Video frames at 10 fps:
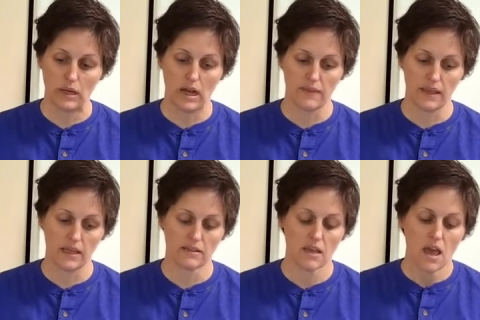we got
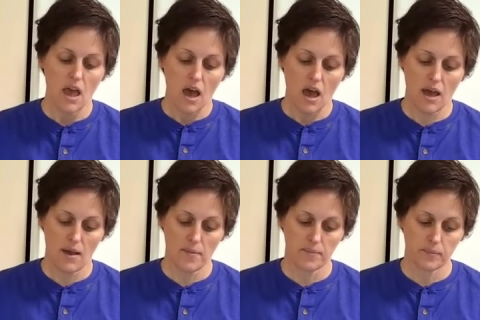these.
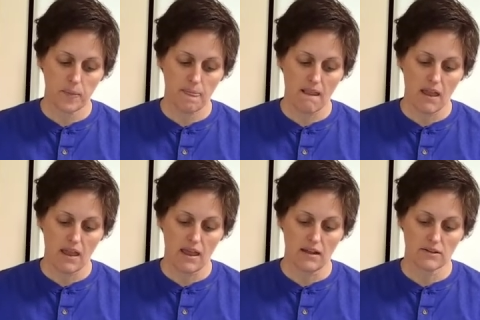Um,
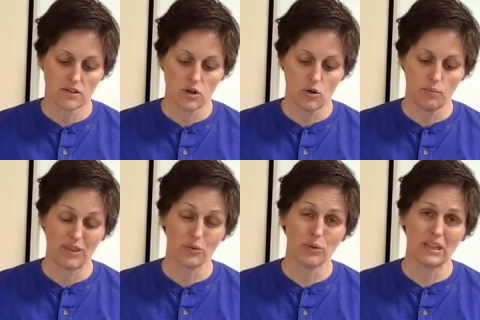and so, but
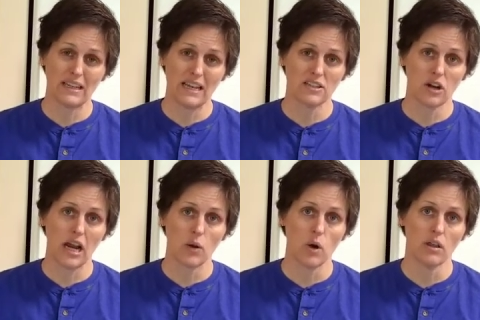they're really nice. They're
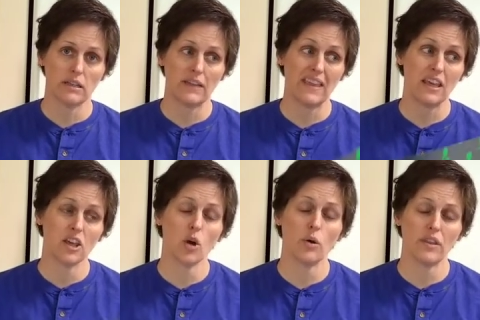high quality. They
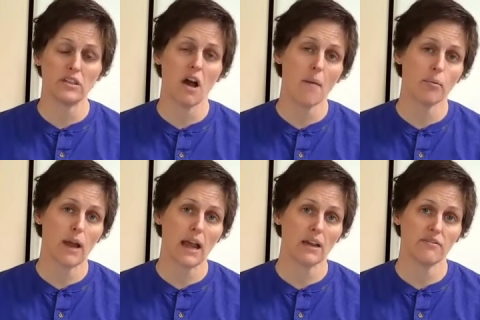can go in the top
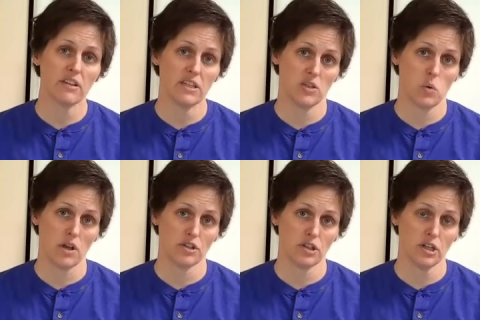rack of the
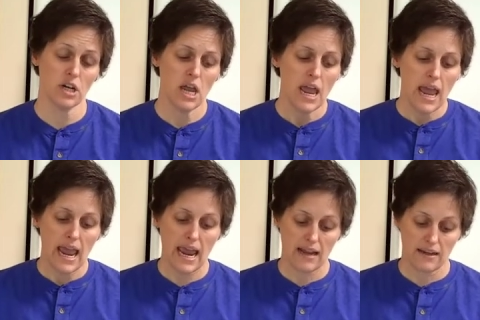dishwasher
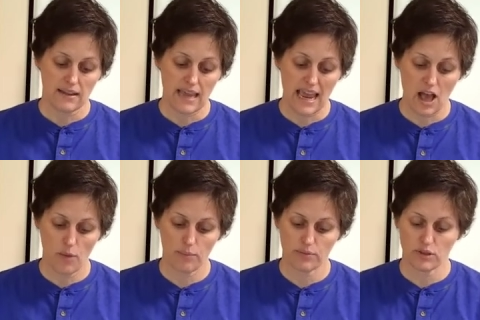and they
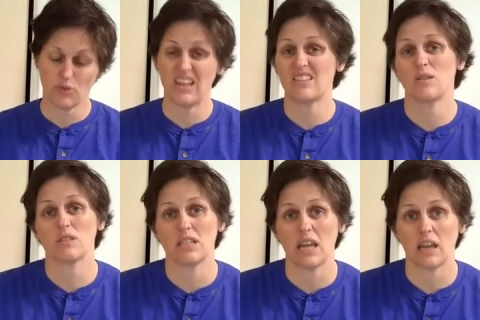help so things don't
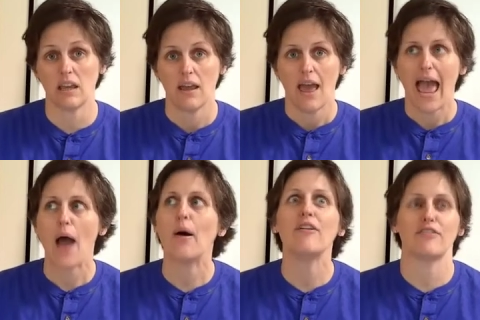stick.
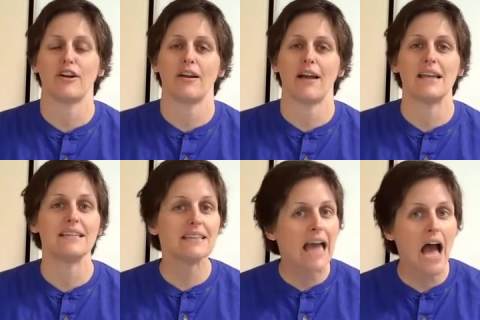However, I
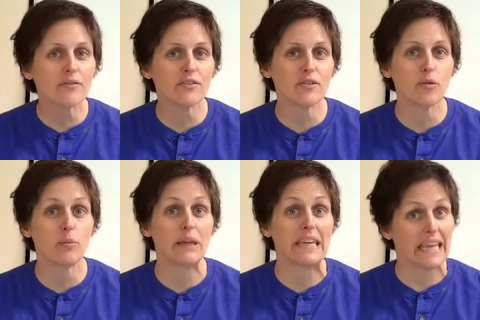didn't have it from the
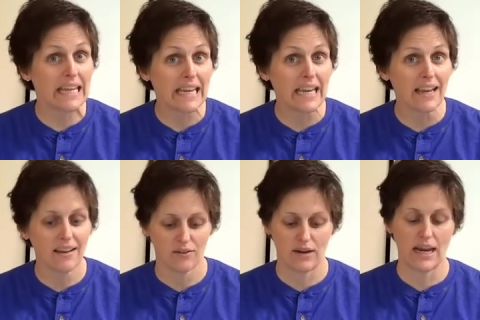beginning,
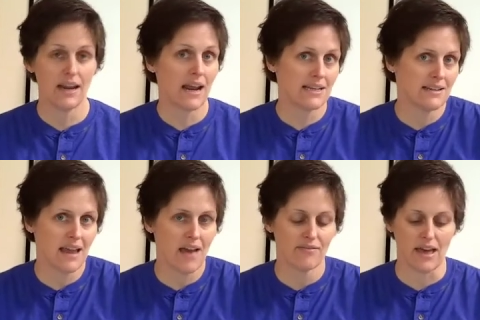right? I
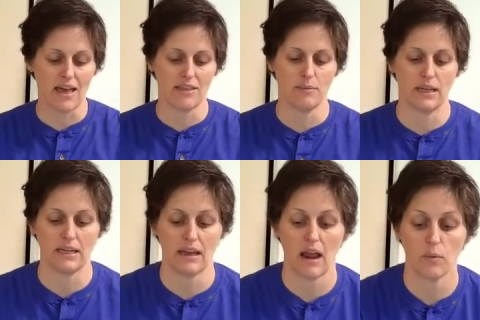didn't have that at the
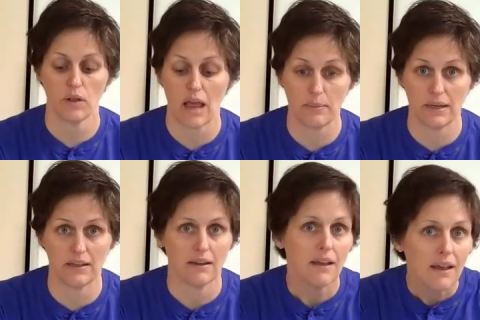beginning. I, I mean,